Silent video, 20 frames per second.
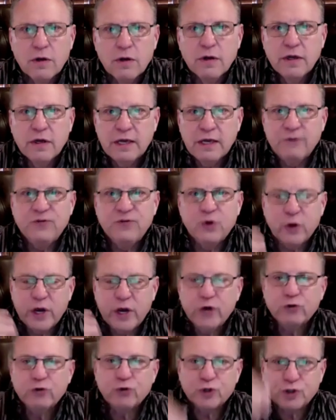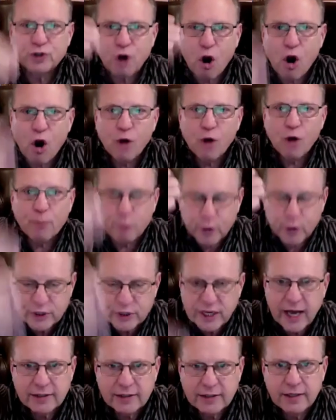if your interests aren't
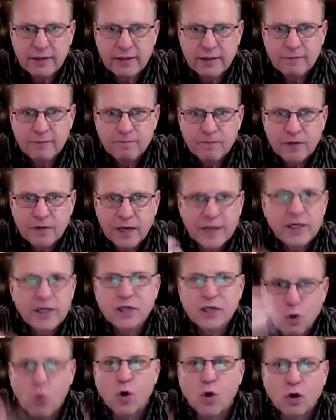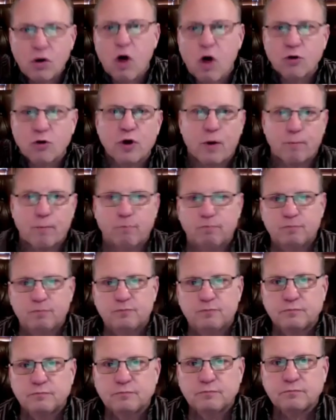protected, it doesn't work long-term.
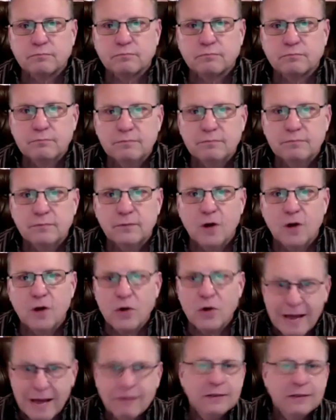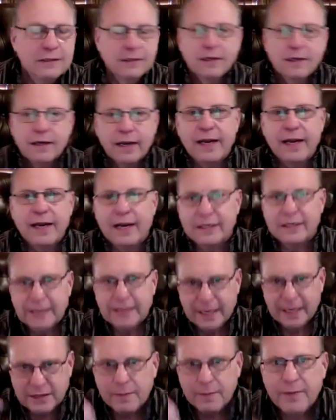Okay. And as
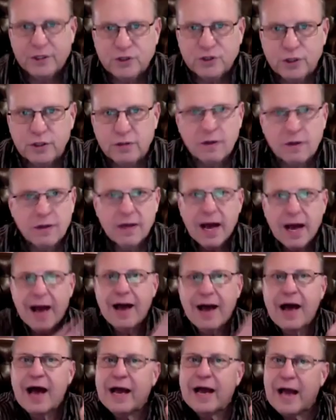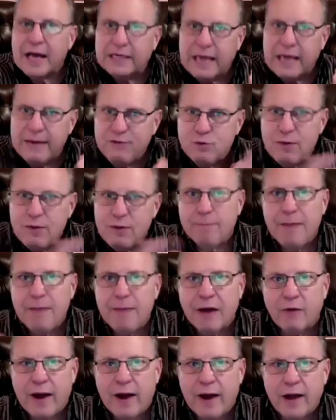I mentioned, I gave you my
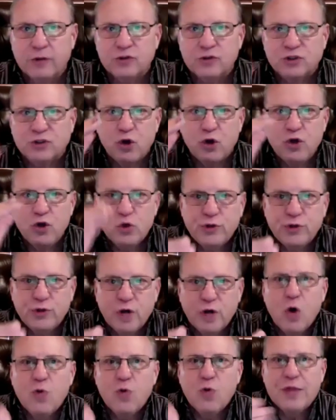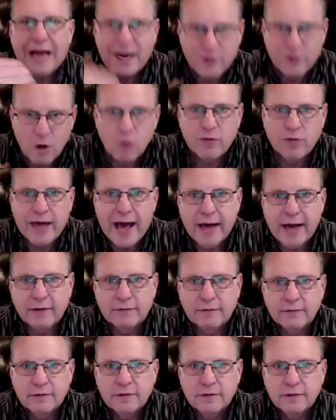background so you would know that I know that.
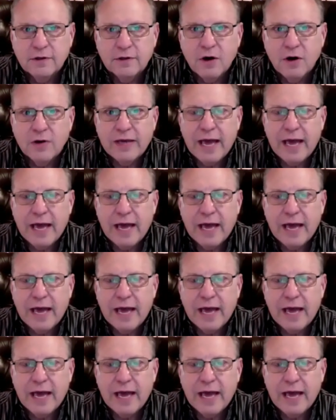Okay.